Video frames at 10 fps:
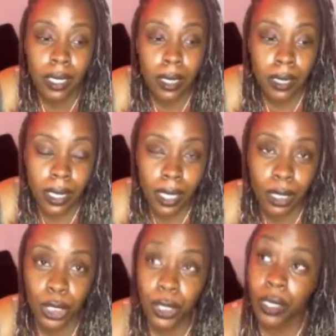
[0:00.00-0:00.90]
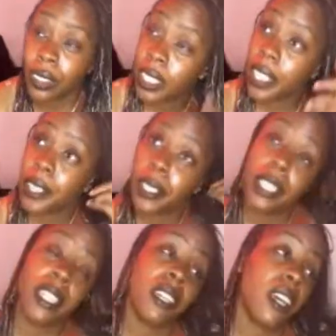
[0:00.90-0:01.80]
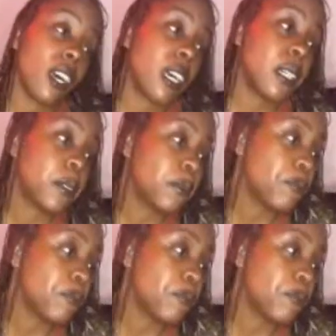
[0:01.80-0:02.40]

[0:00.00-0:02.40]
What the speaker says: industry with that. Um,